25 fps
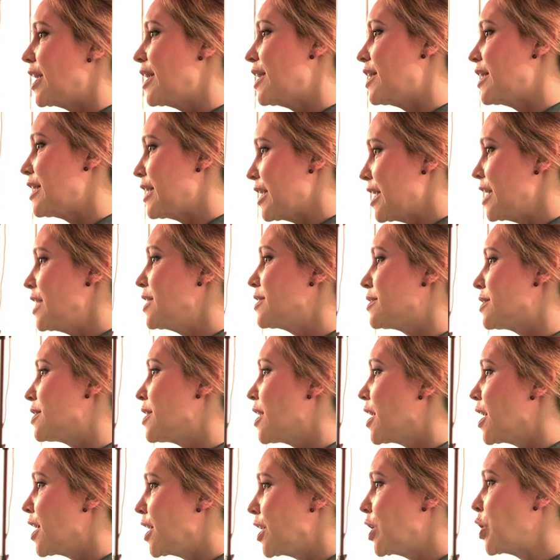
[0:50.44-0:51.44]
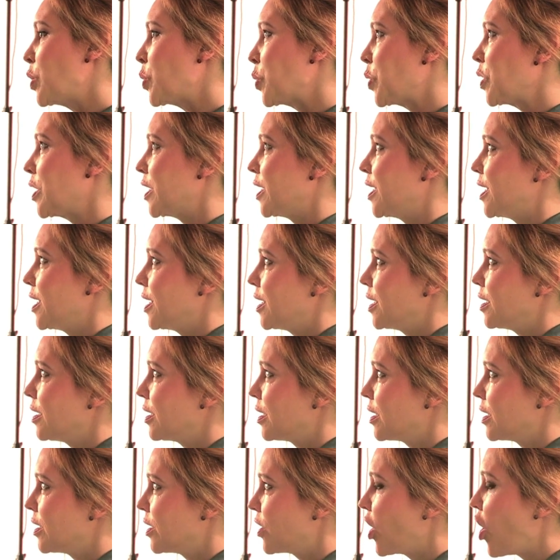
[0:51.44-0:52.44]
it needs an equally
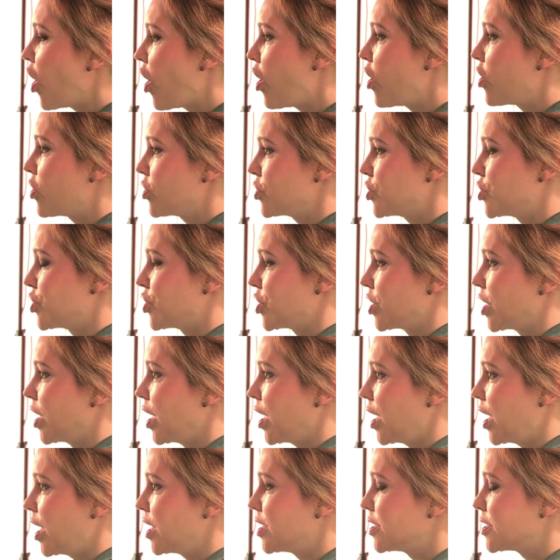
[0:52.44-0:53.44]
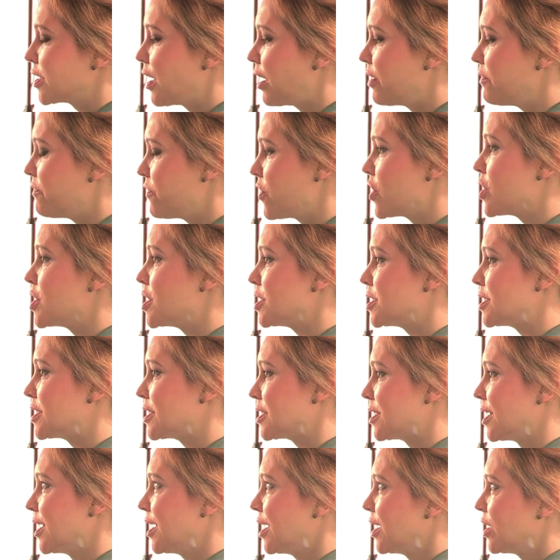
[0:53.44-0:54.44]
large and
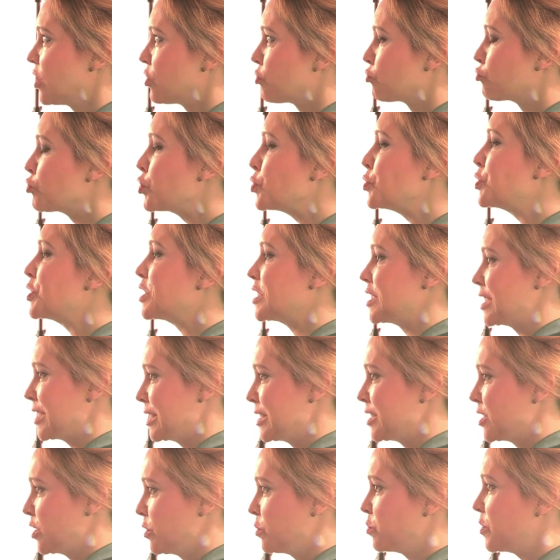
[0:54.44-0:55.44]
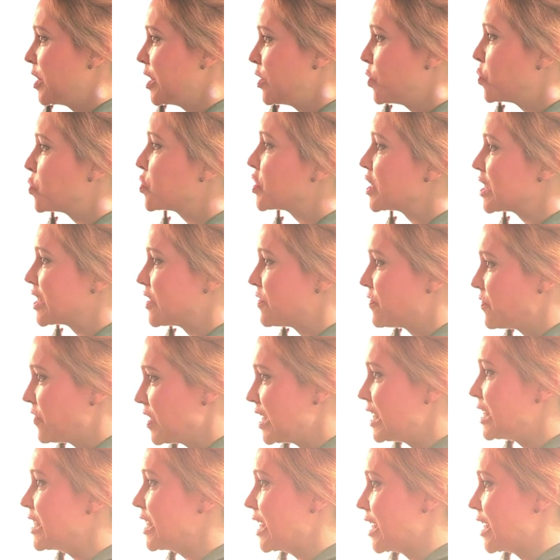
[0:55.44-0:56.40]
diverse root system in order to feed